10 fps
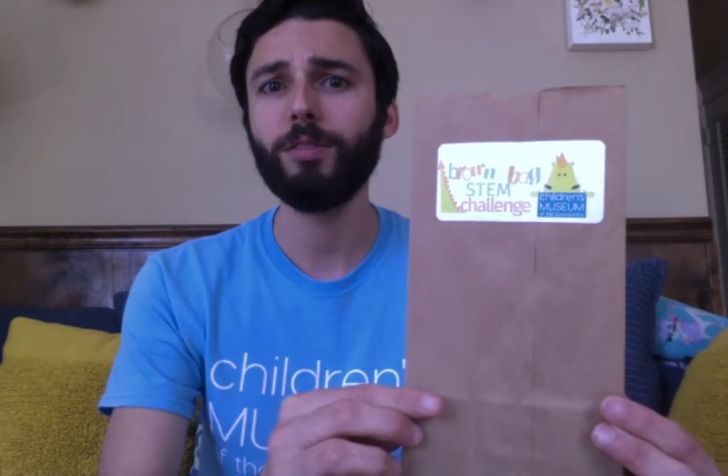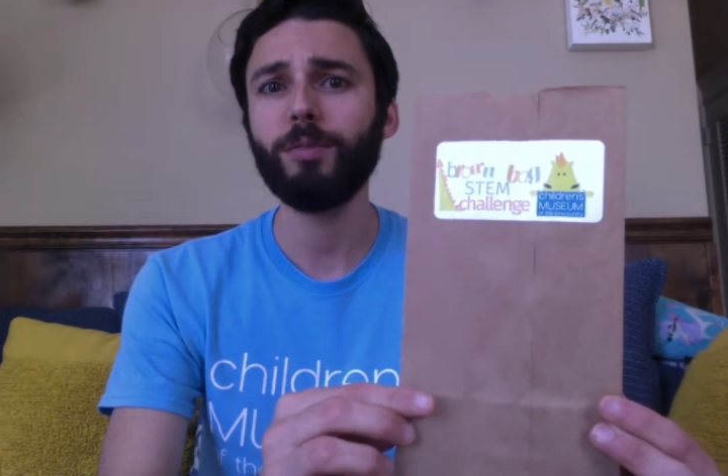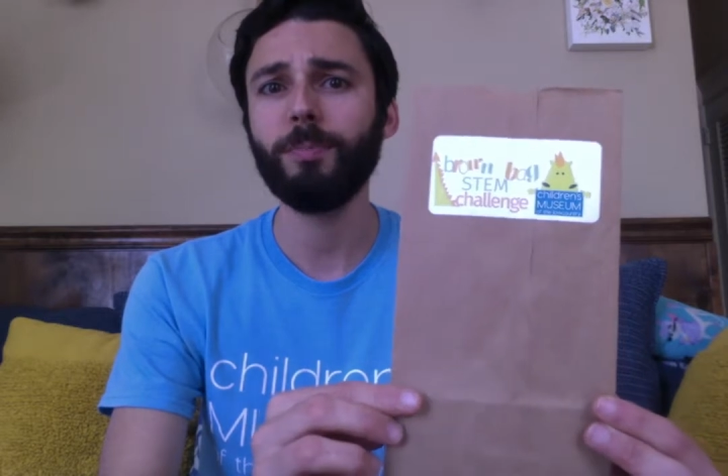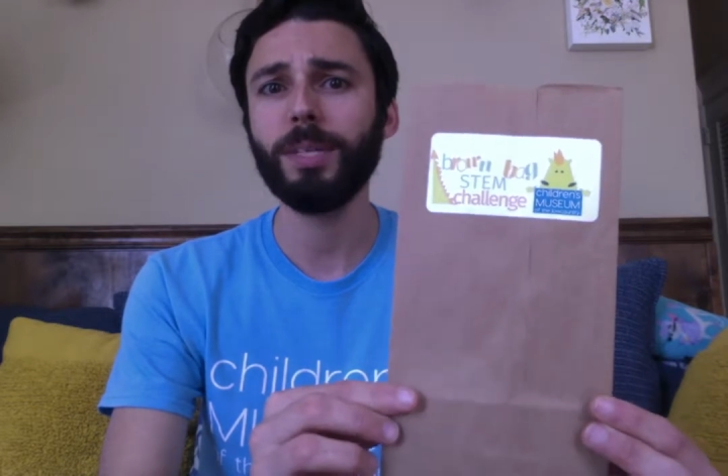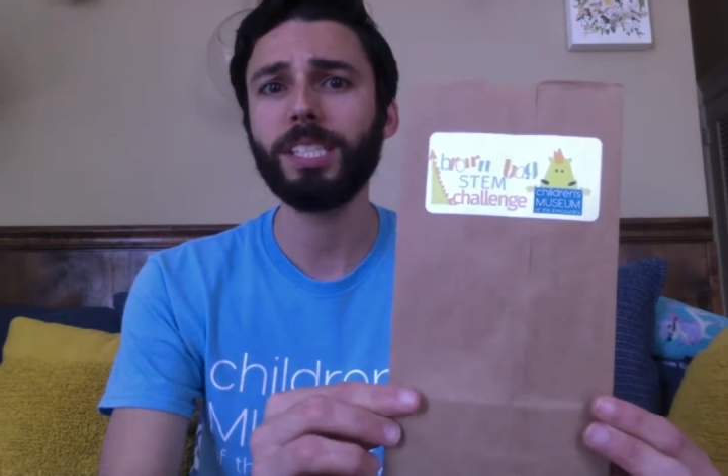
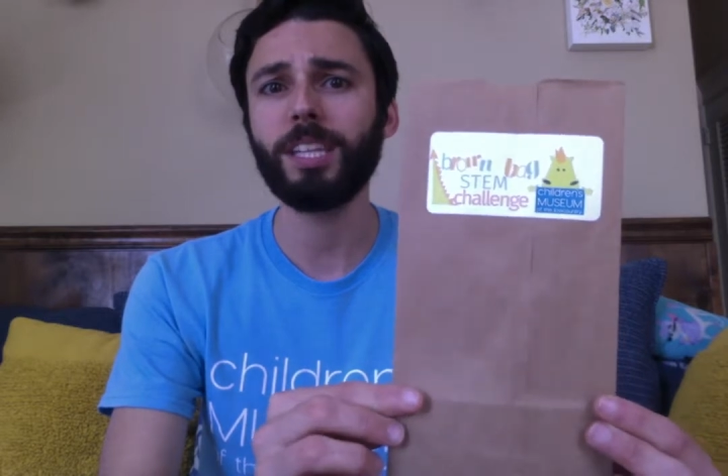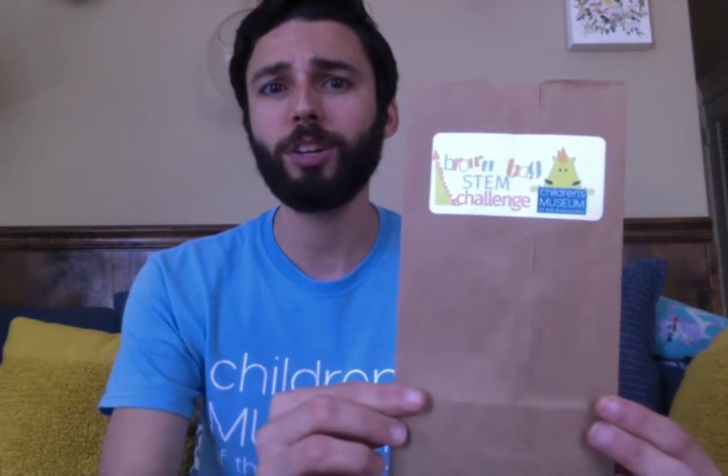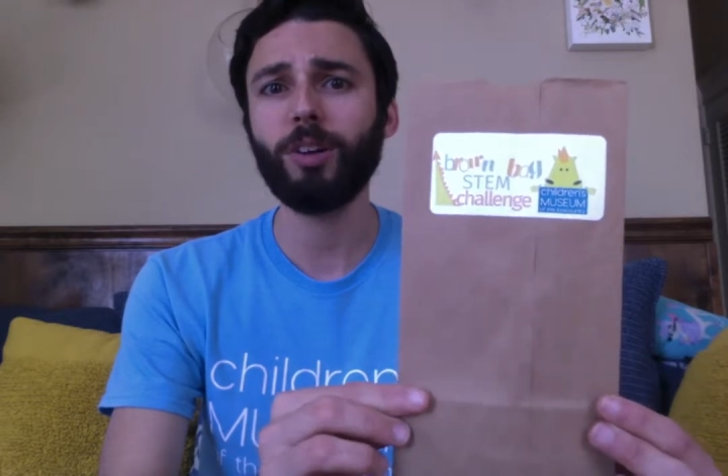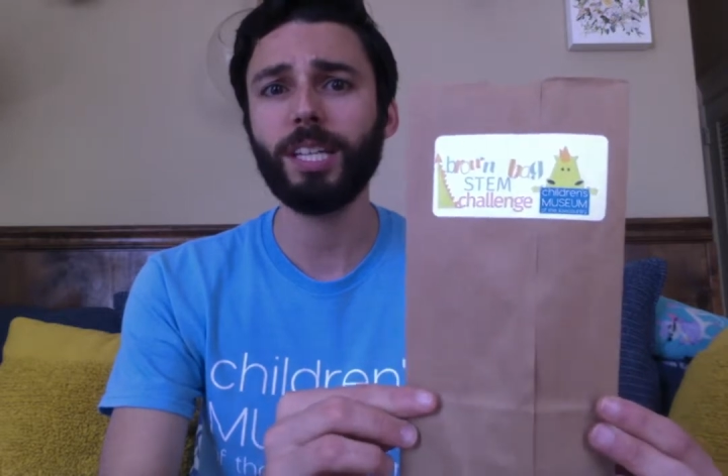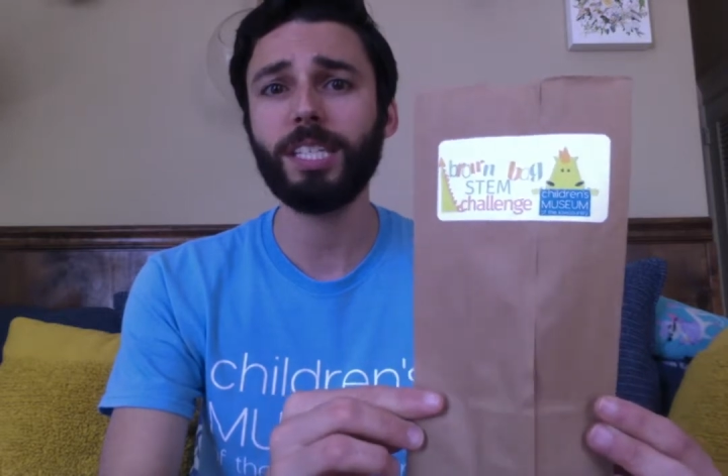meets the
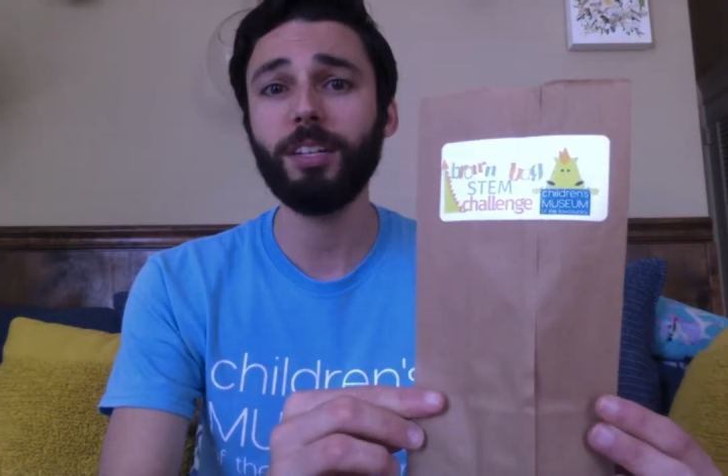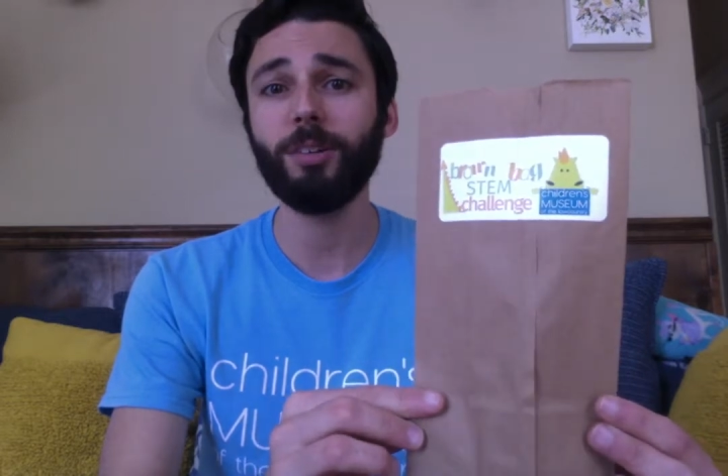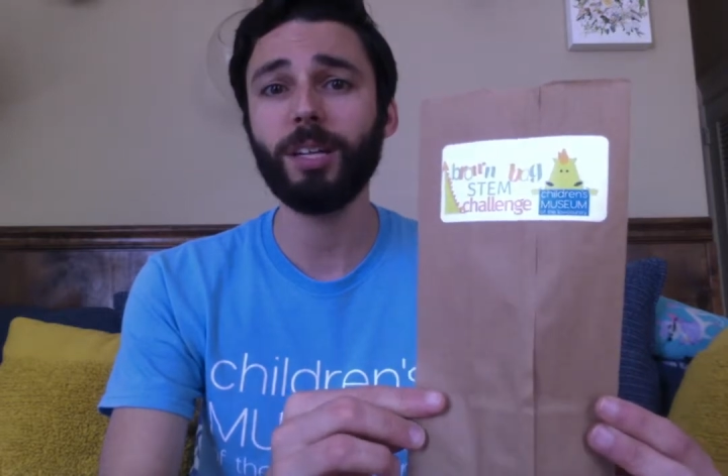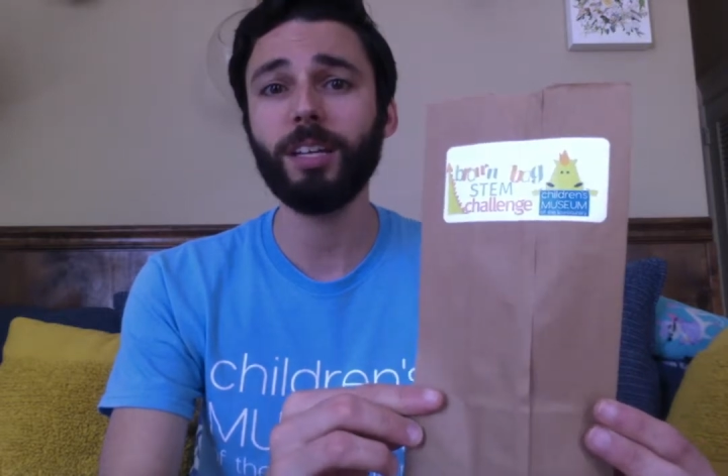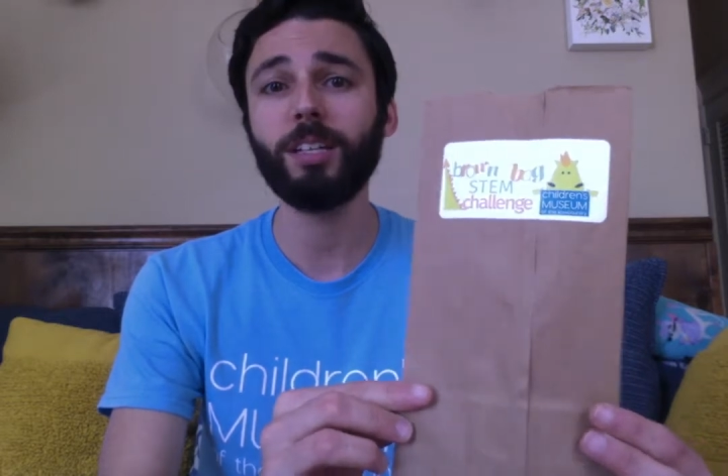
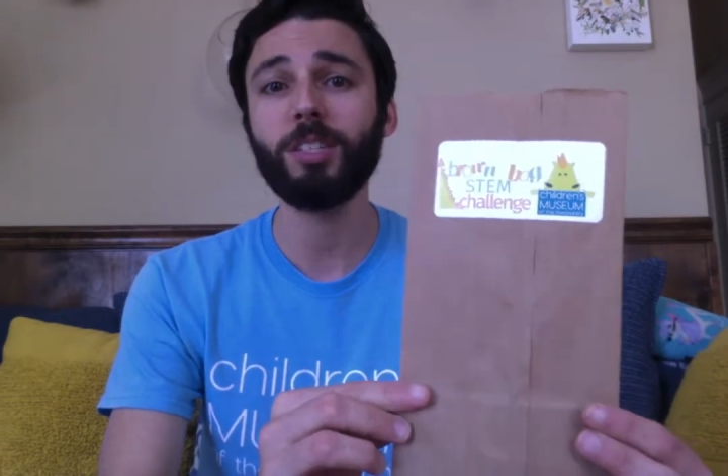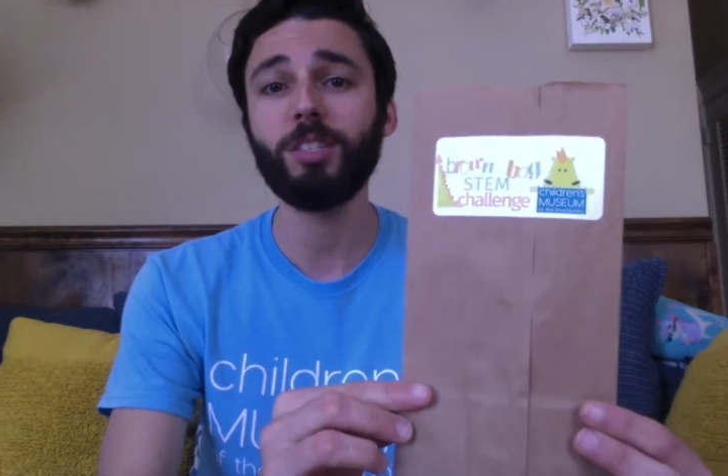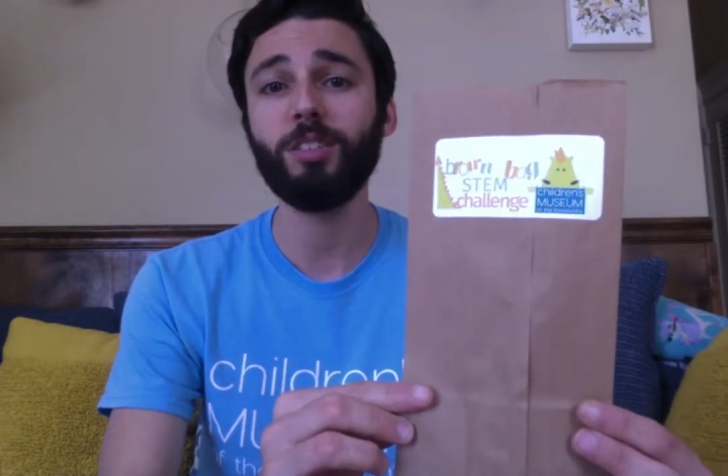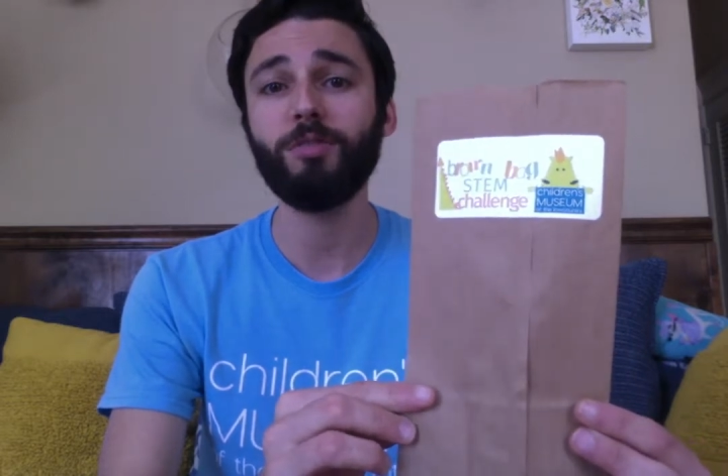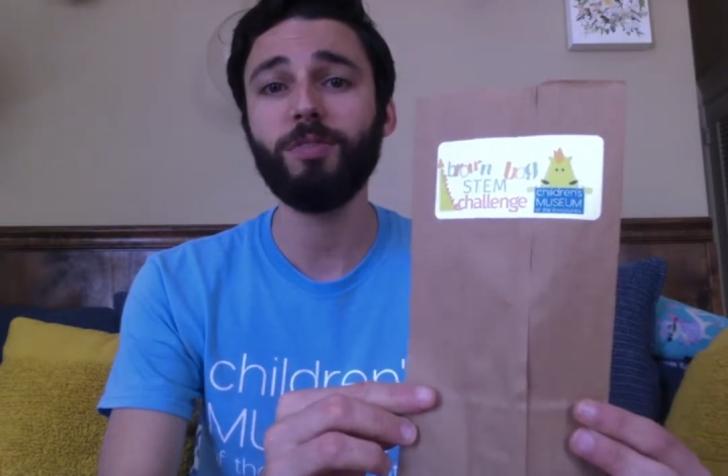criteria to
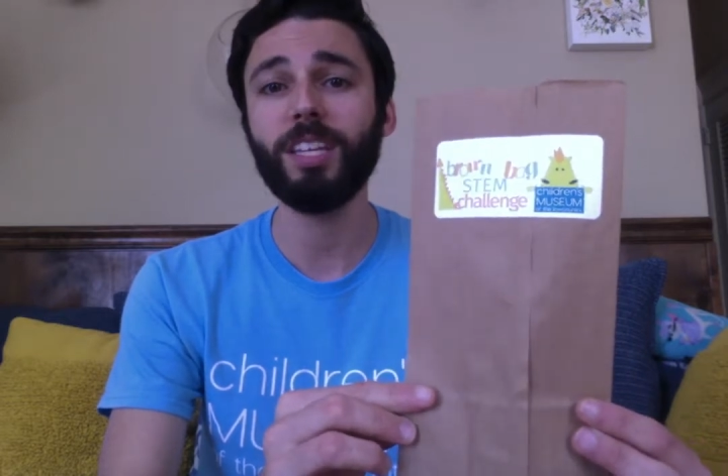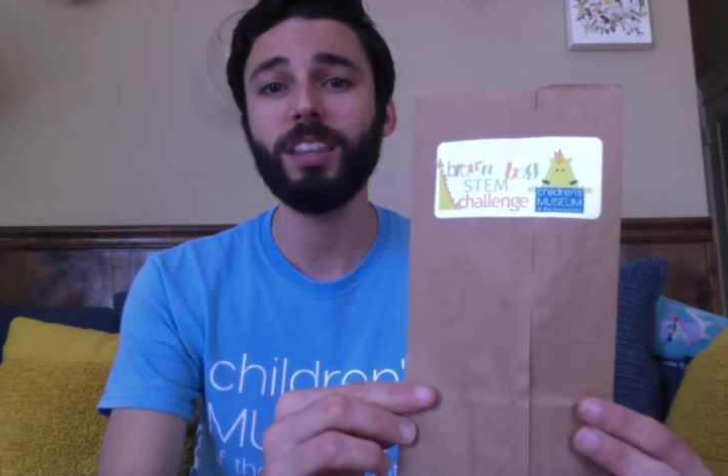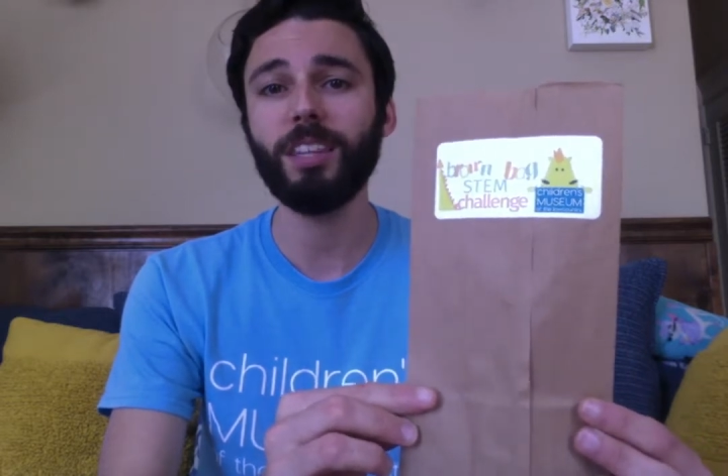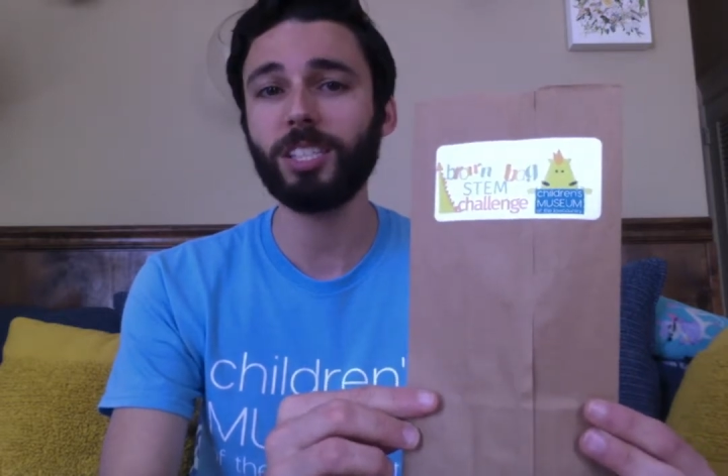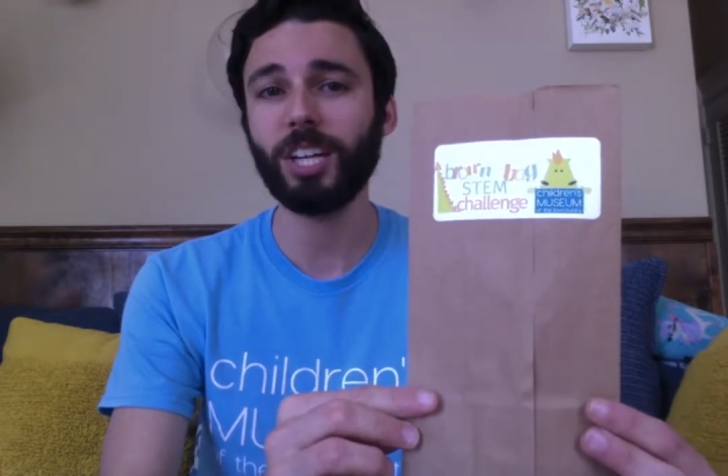defeat
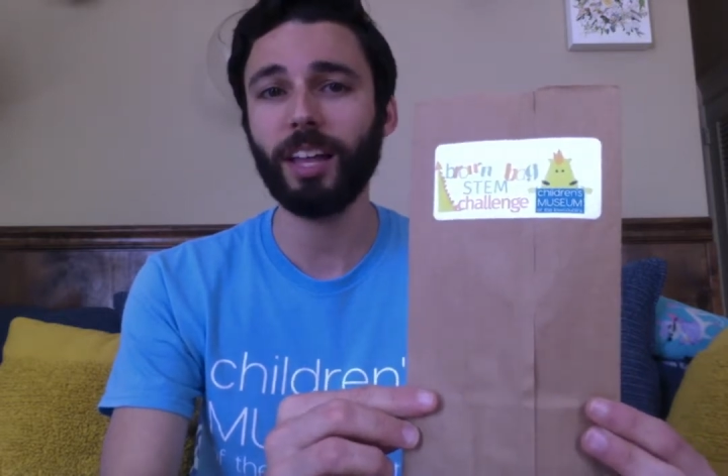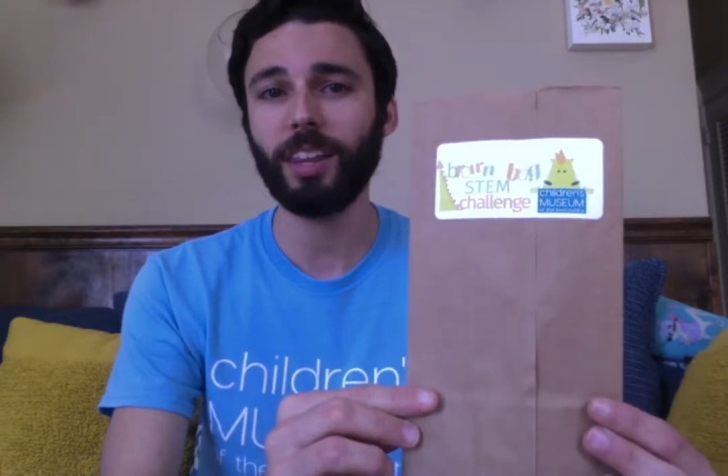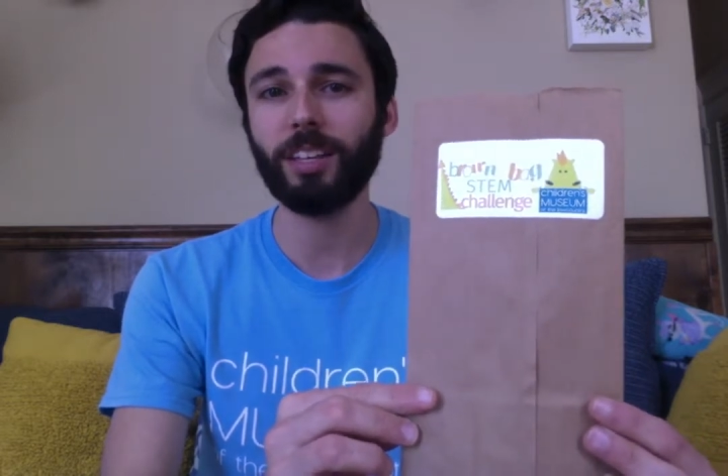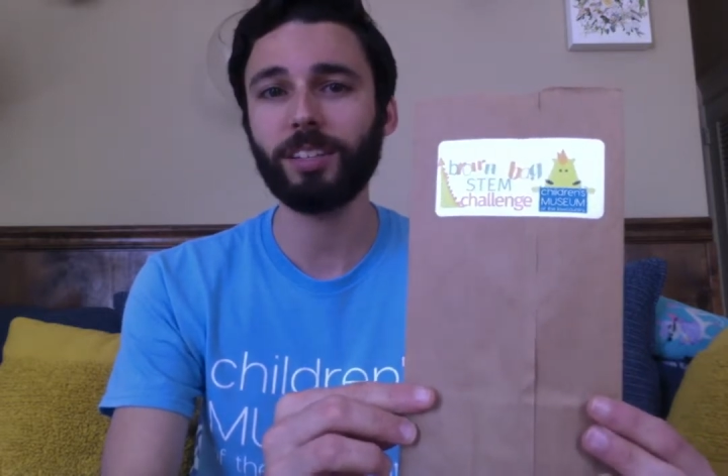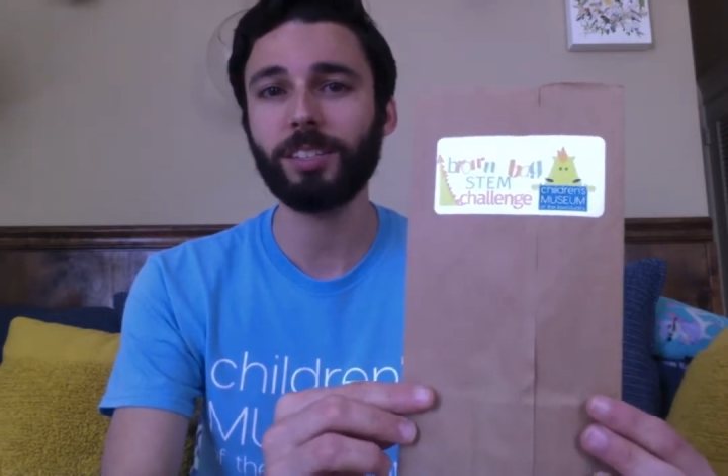the
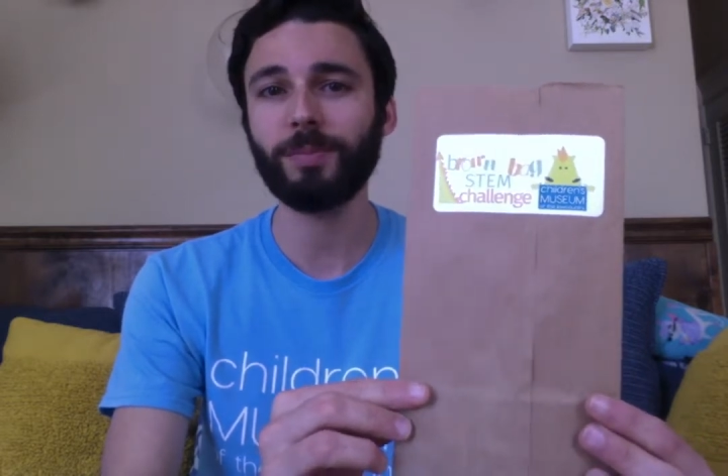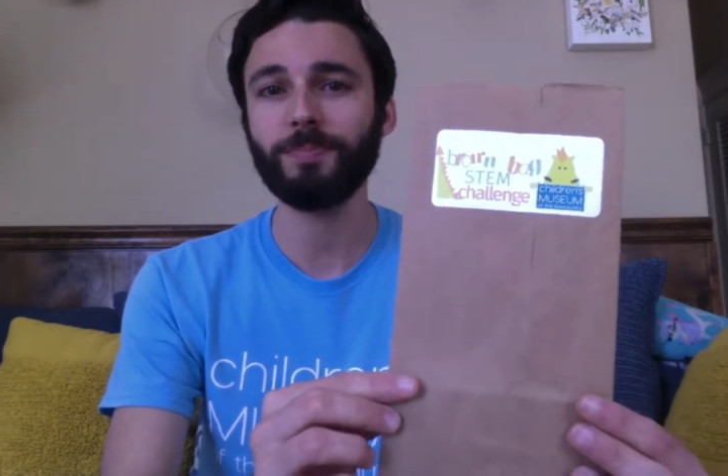challenge.